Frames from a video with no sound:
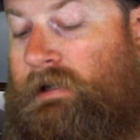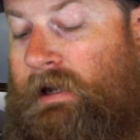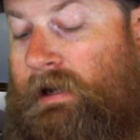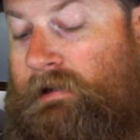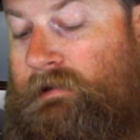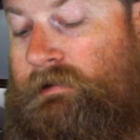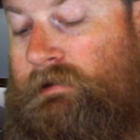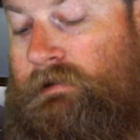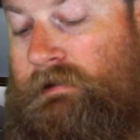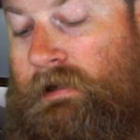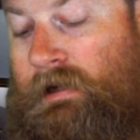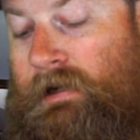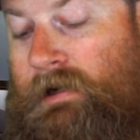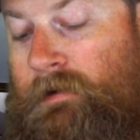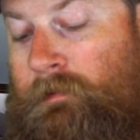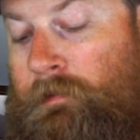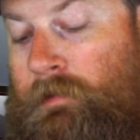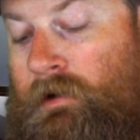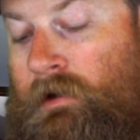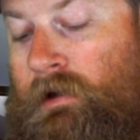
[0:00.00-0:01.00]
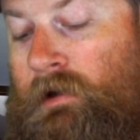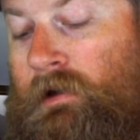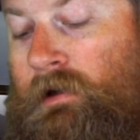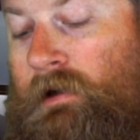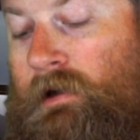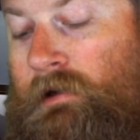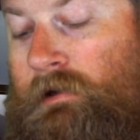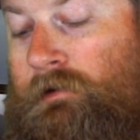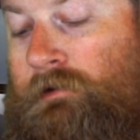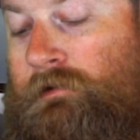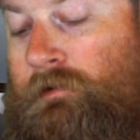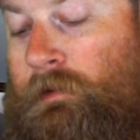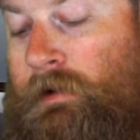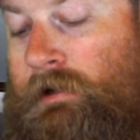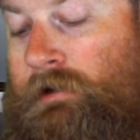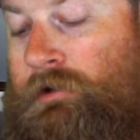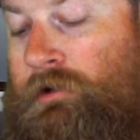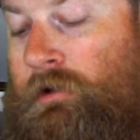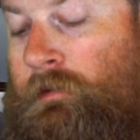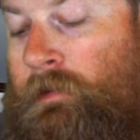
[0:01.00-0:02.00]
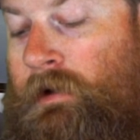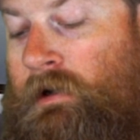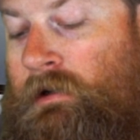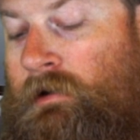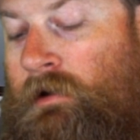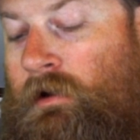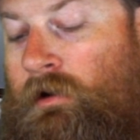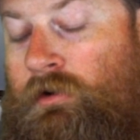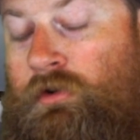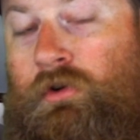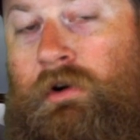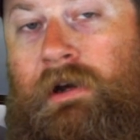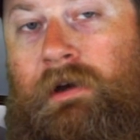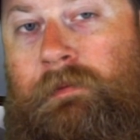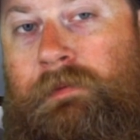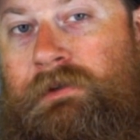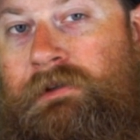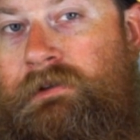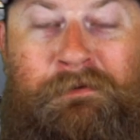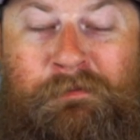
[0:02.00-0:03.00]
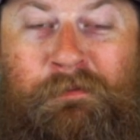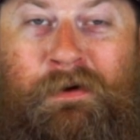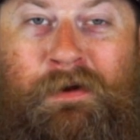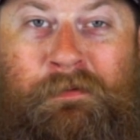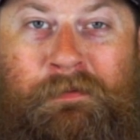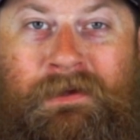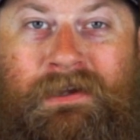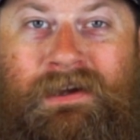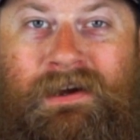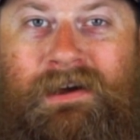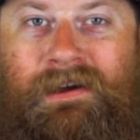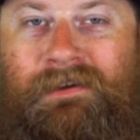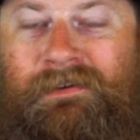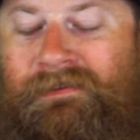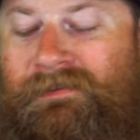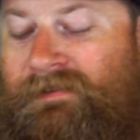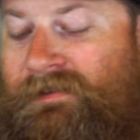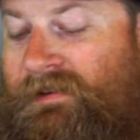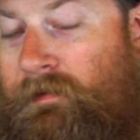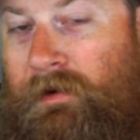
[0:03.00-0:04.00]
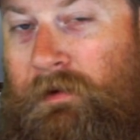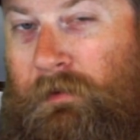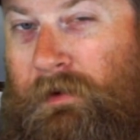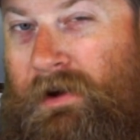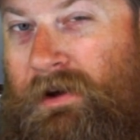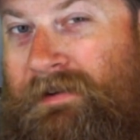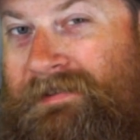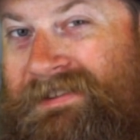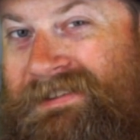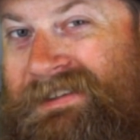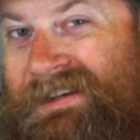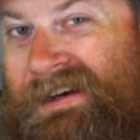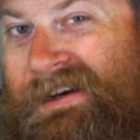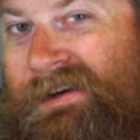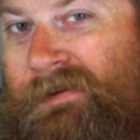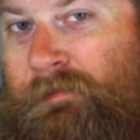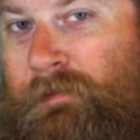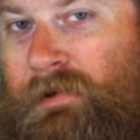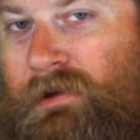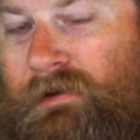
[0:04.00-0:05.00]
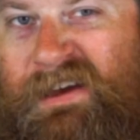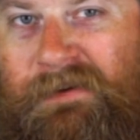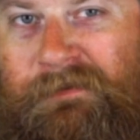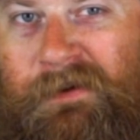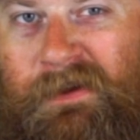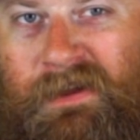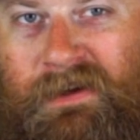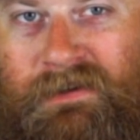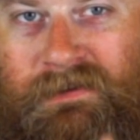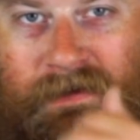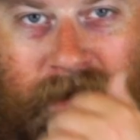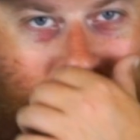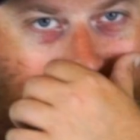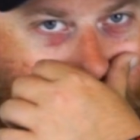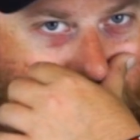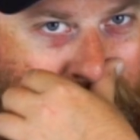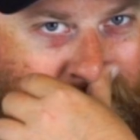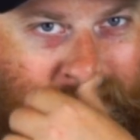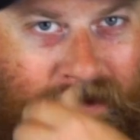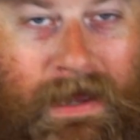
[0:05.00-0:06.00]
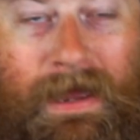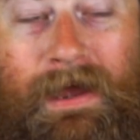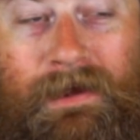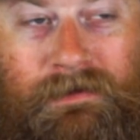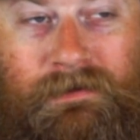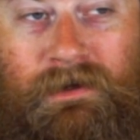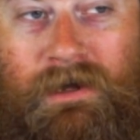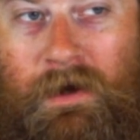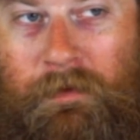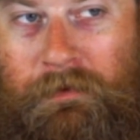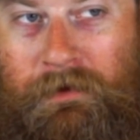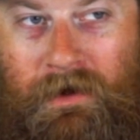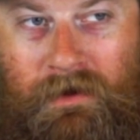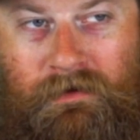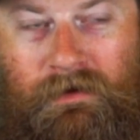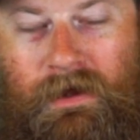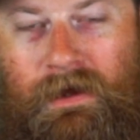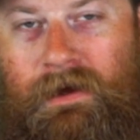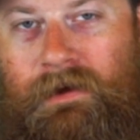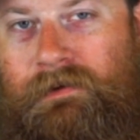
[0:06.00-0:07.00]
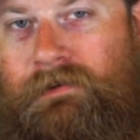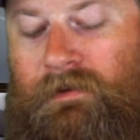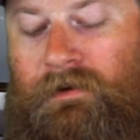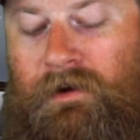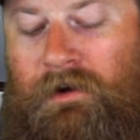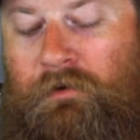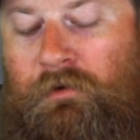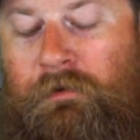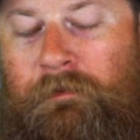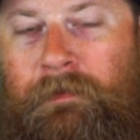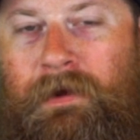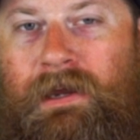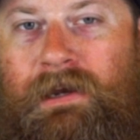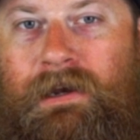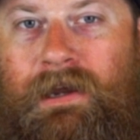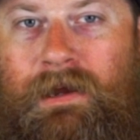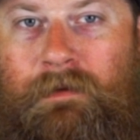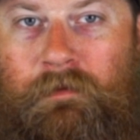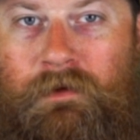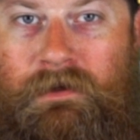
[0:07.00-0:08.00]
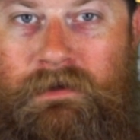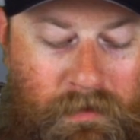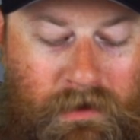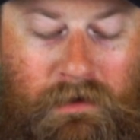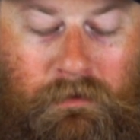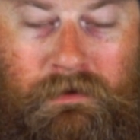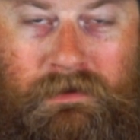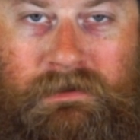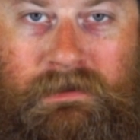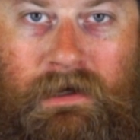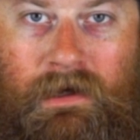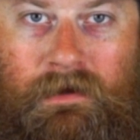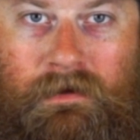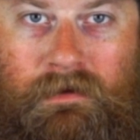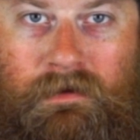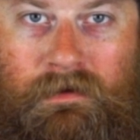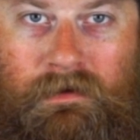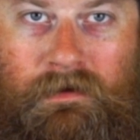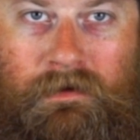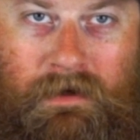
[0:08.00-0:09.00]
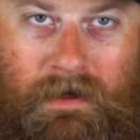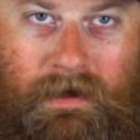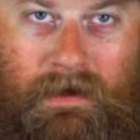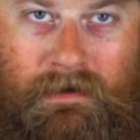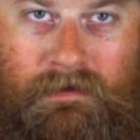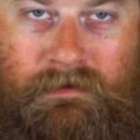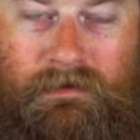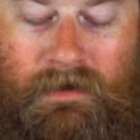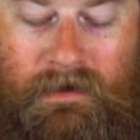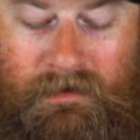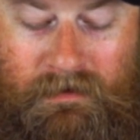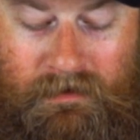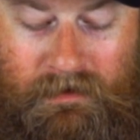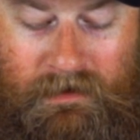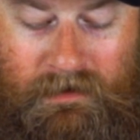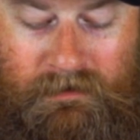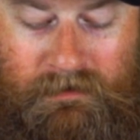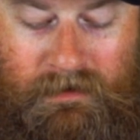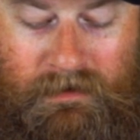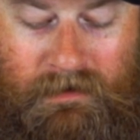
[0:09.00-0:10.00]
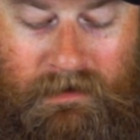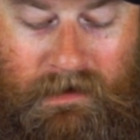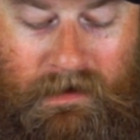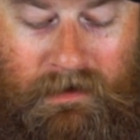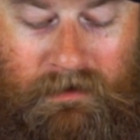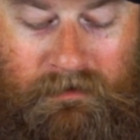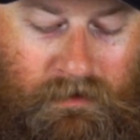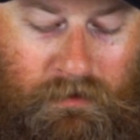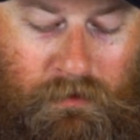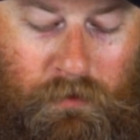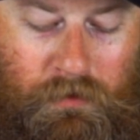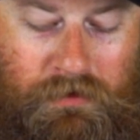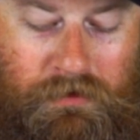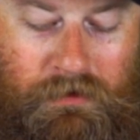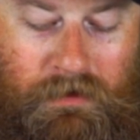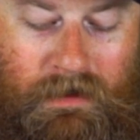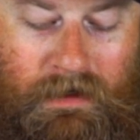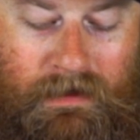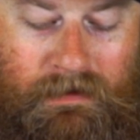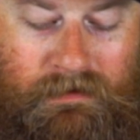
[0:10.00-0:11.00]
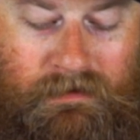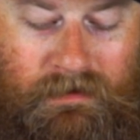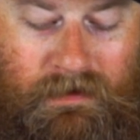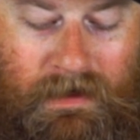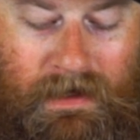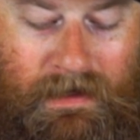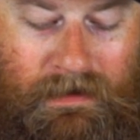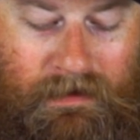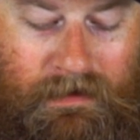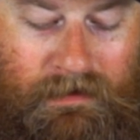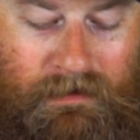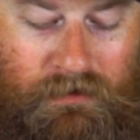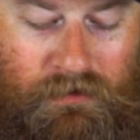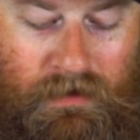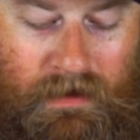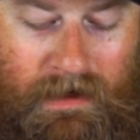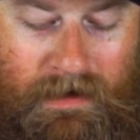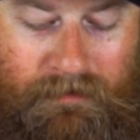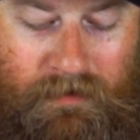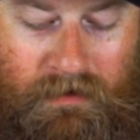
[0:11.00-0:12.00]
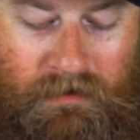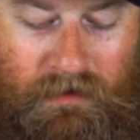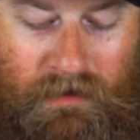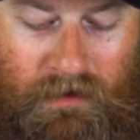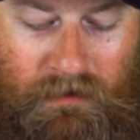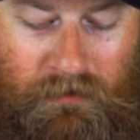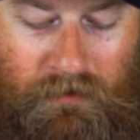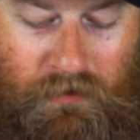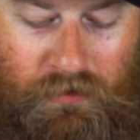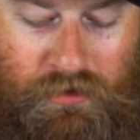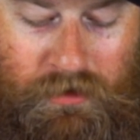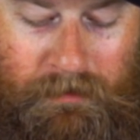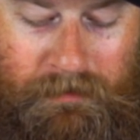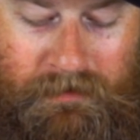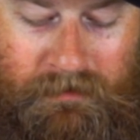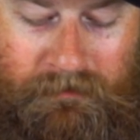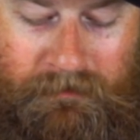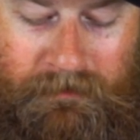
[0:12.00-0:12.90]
has to stop and use the restroom on long trips? It's probably Kyle. I mean, we all stop, but I feel like it's Kyle. I asked a couple of the other guys, they're gonna remain nameless, but it was Seth. I asked Seth and he said Kyle. Who would you guys not let drive on long road trips in